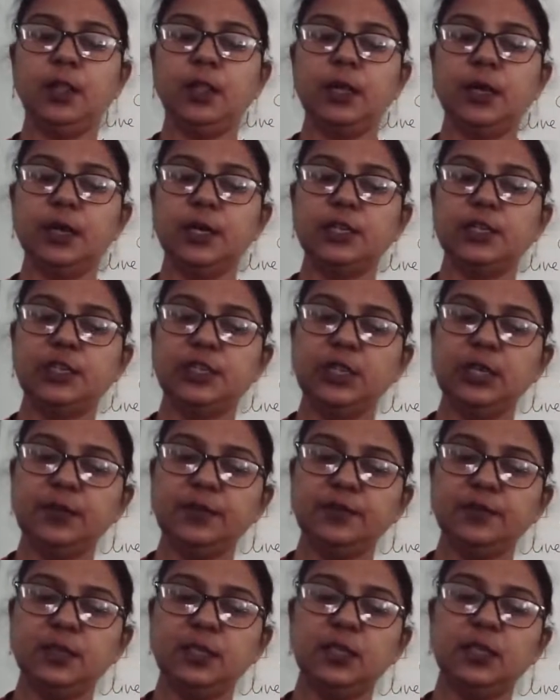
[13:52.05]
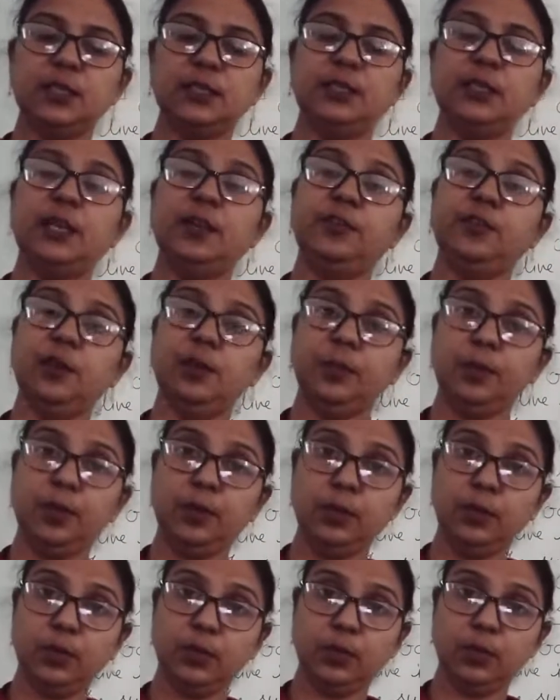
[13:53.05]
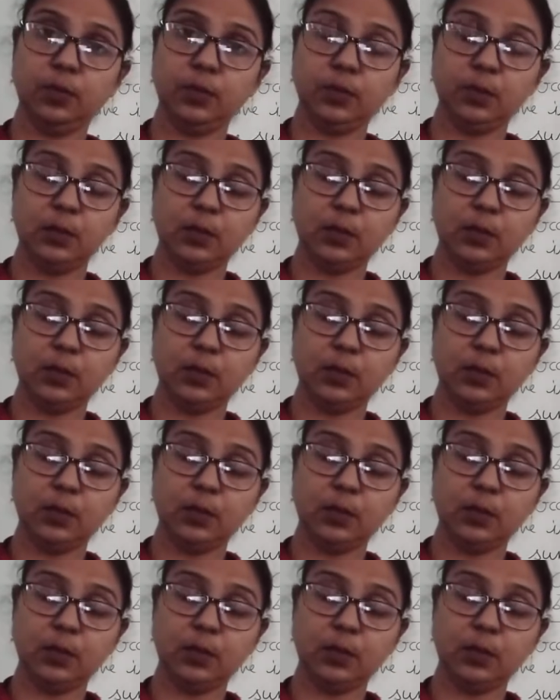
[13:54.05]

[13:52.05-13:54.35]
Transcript: in the archives in the Central Bureau,